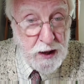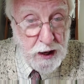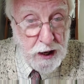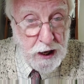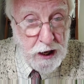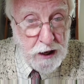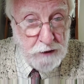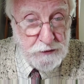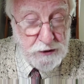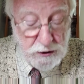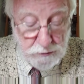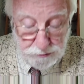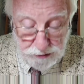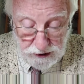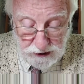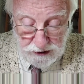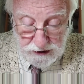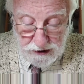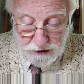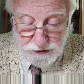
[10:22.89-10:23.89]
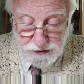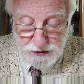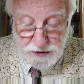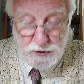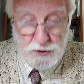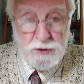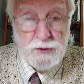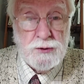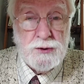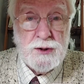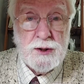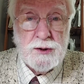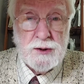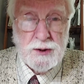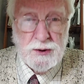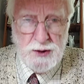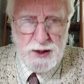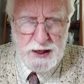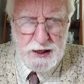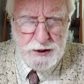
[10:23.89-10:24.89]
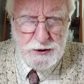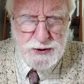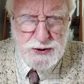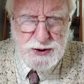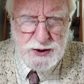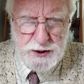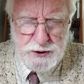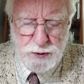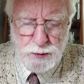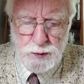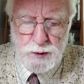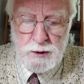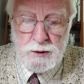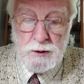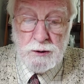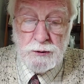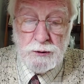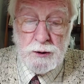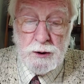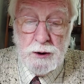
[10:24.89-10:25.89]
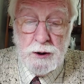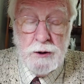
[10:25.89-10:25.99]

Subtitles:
having been executed in the outside world.